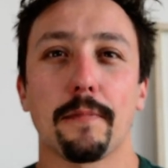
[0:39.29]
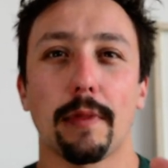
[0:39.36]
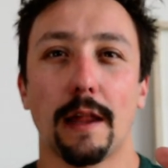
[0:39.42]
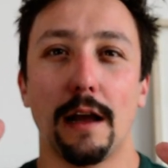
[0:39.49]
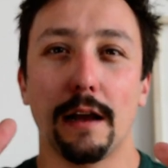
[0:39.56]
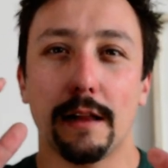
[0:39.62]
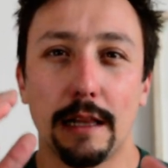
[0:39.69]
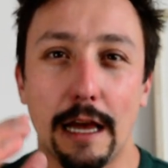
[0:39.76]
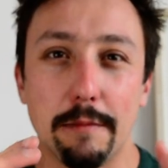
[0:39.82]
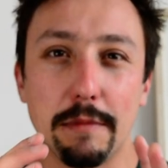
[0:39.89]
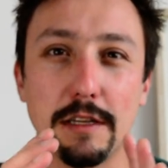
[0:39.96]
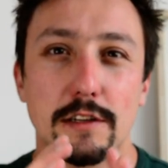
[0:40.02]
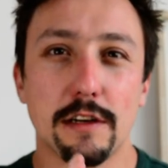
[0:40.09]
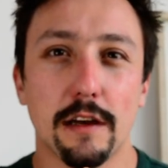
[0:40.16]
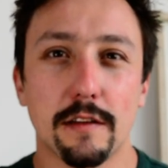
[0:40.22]
and
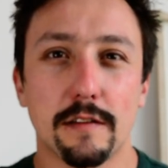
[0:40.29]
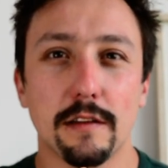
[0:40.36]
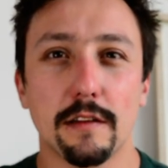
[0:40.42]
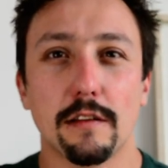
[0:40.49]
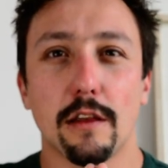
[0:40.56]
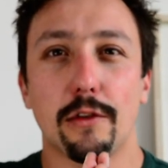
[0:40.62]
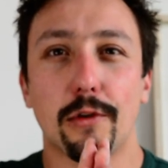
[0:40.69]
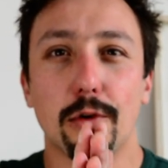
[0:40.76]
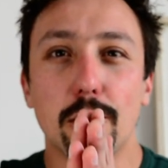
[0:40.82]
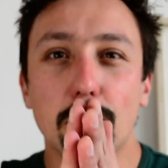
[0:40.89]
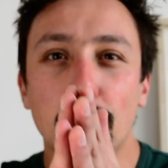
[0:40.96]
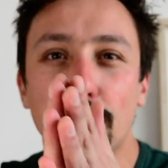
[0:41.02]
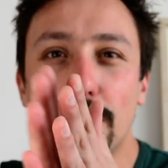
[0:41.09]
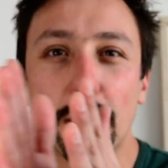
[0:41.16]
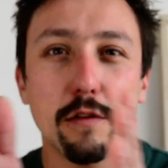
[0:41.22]
climate justice through
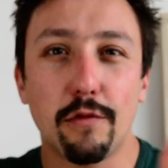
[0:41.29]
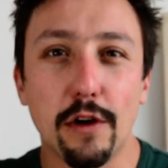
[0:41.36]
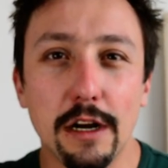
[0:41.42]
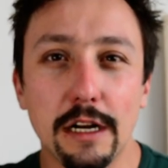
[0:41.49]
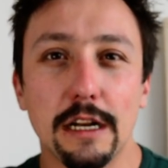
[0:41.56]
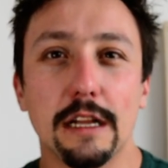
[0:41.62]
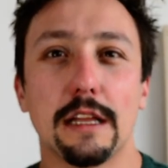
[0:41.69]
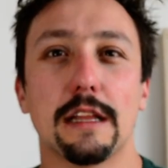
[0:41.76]
different